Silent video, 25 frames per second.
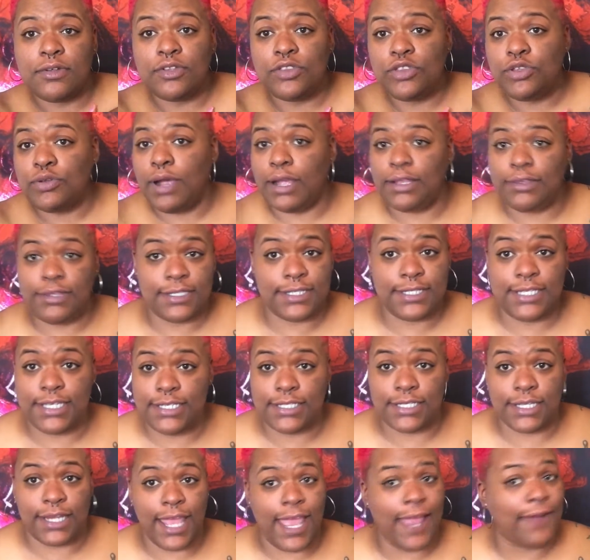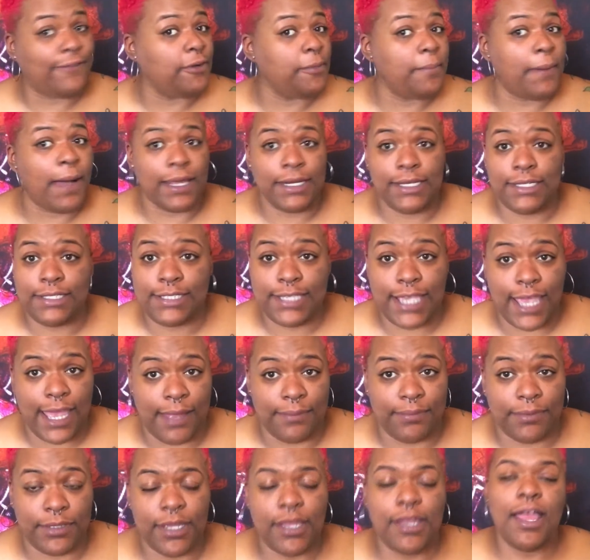Throughout the season, everybody
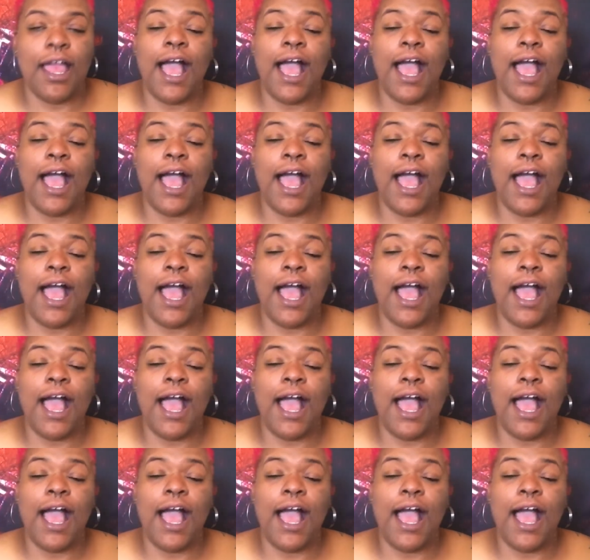tapped.